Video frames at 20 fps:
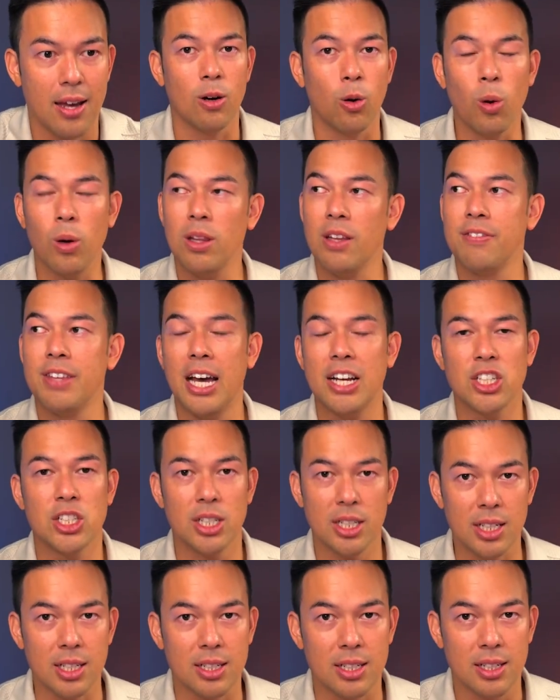All of that
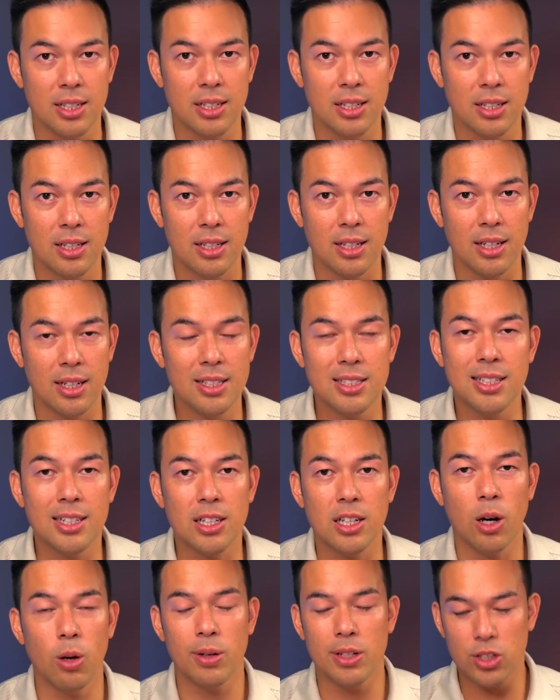shit isn't
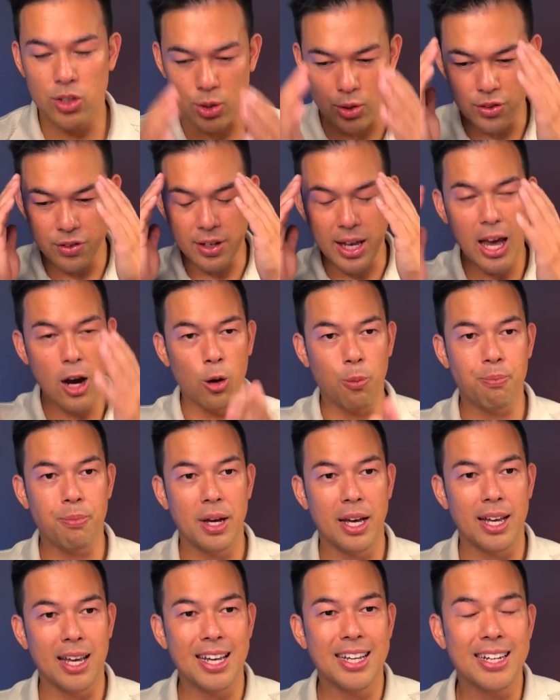going to help
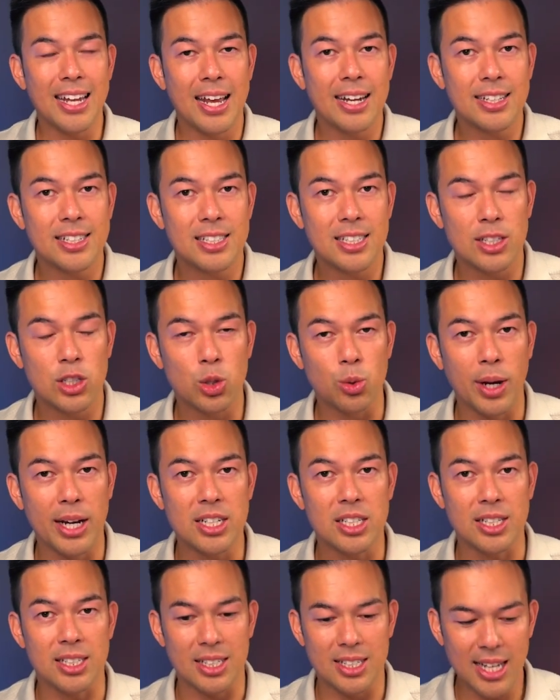in any situation.